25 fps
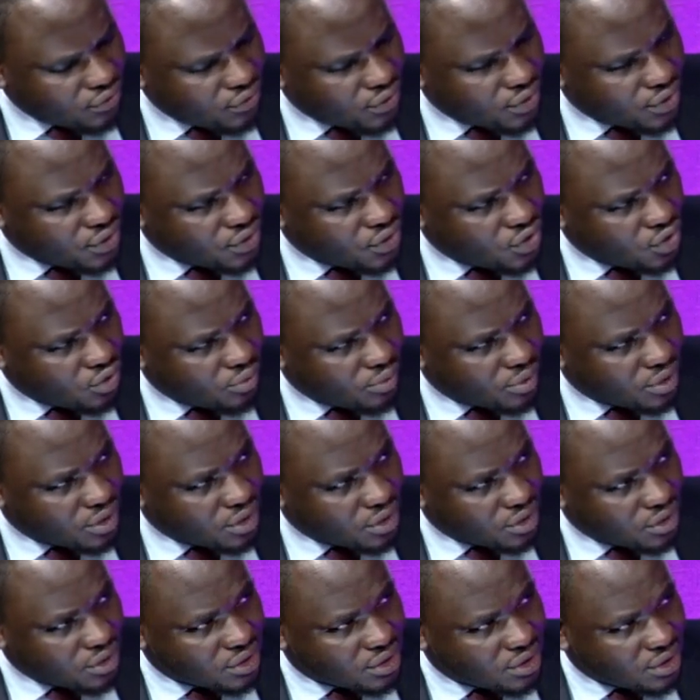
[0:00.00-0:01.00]

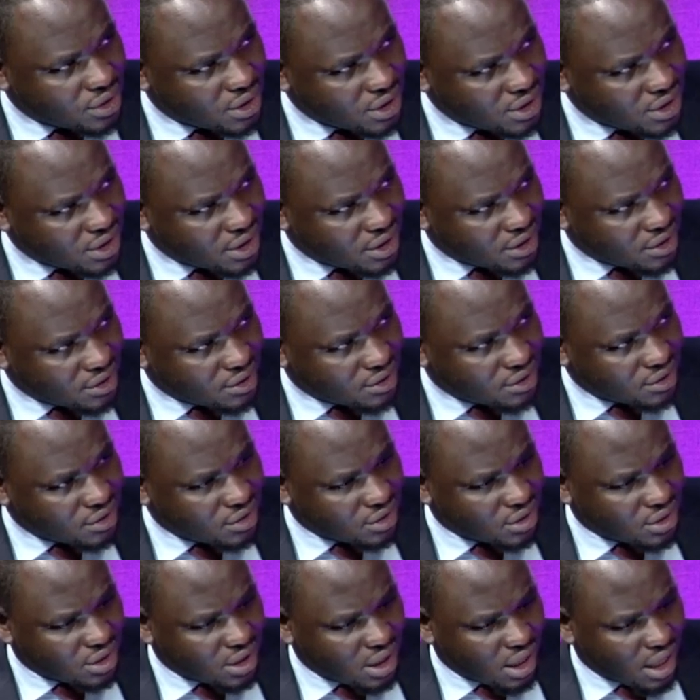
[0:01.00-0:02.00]
resuming
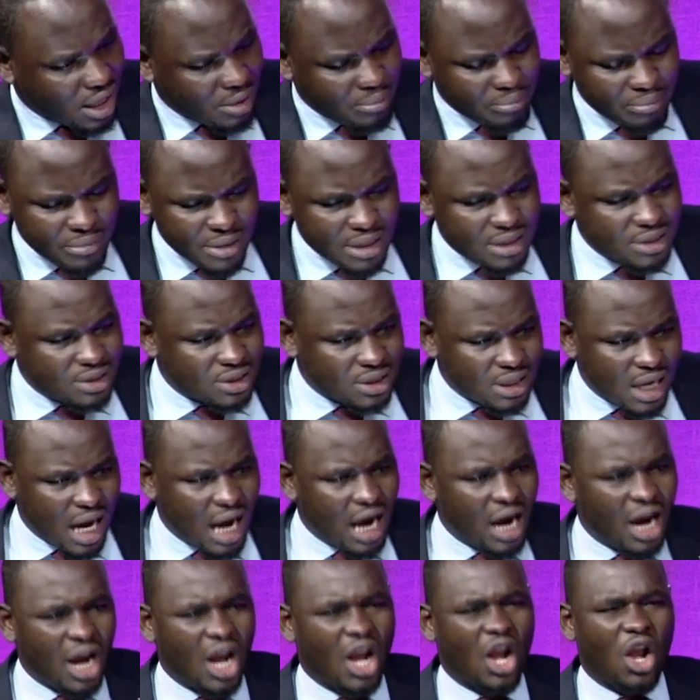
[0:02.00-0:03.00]
sittings, yeah, amidst
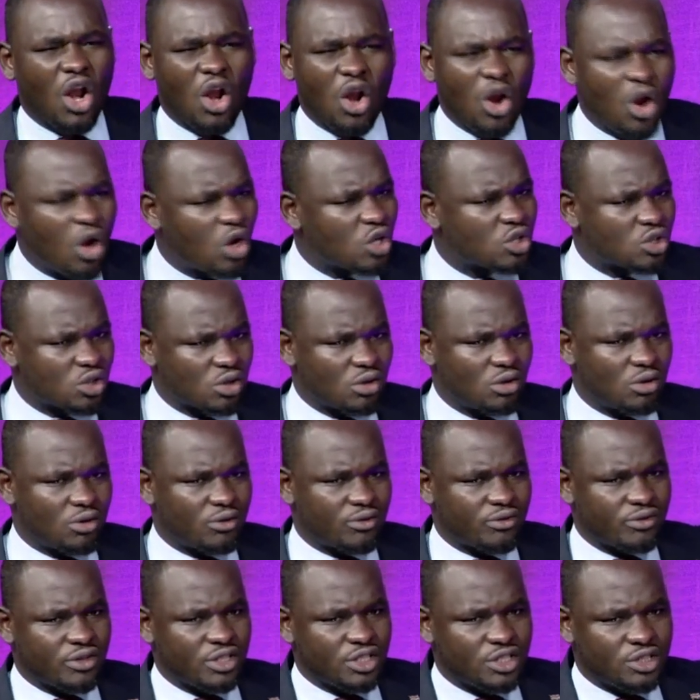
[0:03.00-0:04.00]
a lot
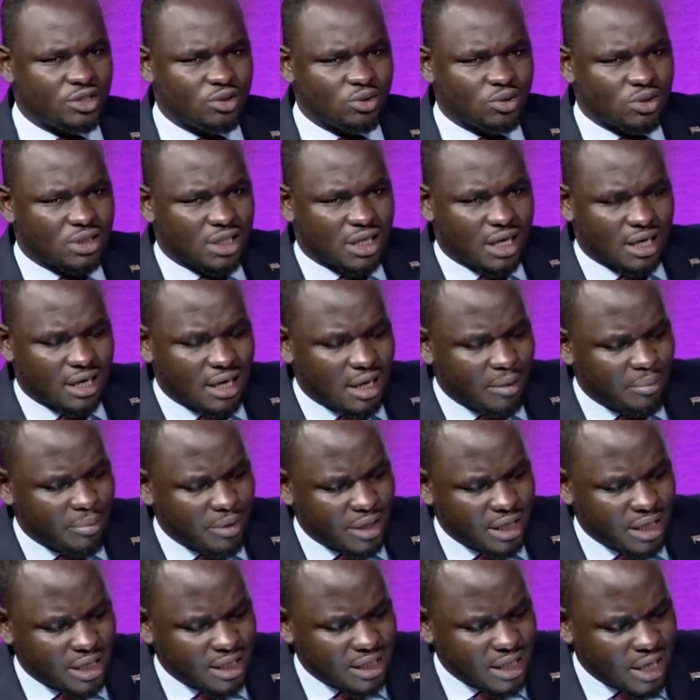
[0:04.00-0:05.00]
of issues that are
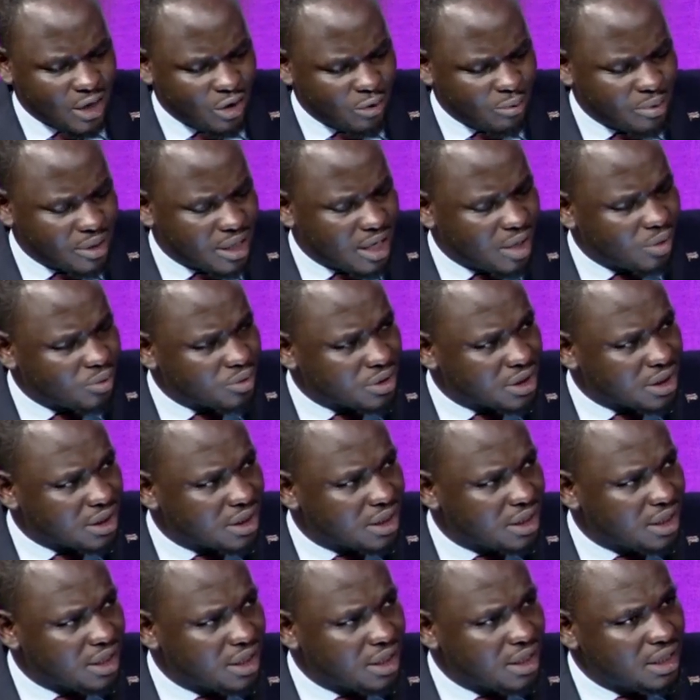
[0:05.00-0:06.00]
happening in Nairobi
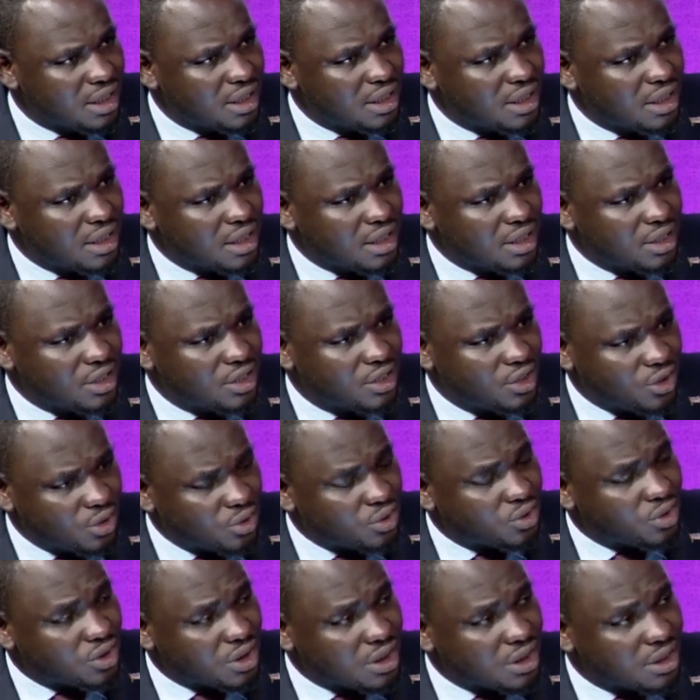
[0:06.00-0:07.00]
County. Yeah. Do
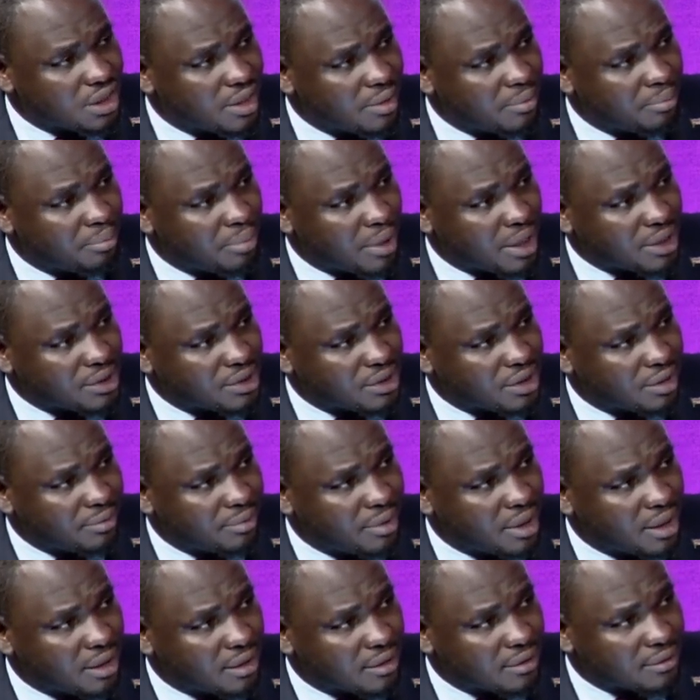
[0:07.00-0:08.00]
you see them passing the
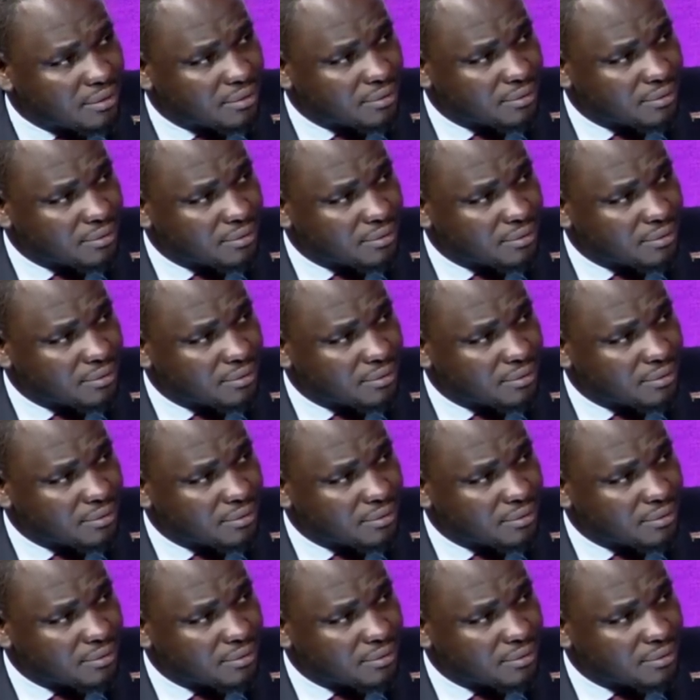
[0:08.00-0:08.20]
bill?